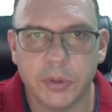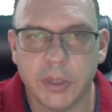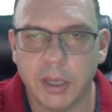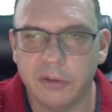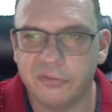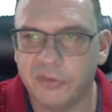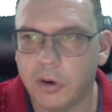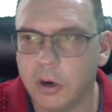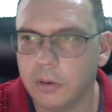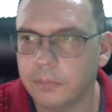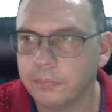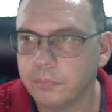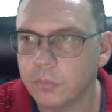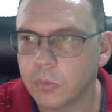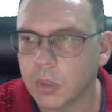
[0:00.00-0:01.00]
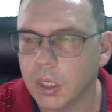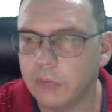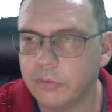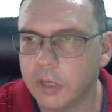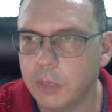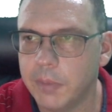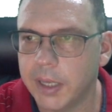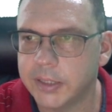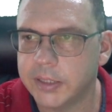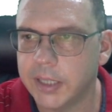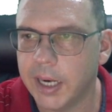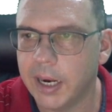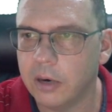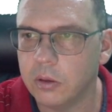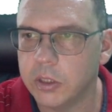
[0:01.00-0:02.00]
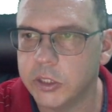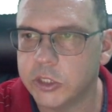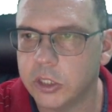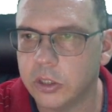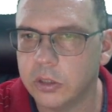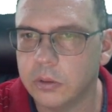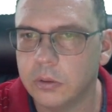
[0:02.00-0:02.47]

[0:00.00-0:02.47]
that far. If you come back to the hourly chart,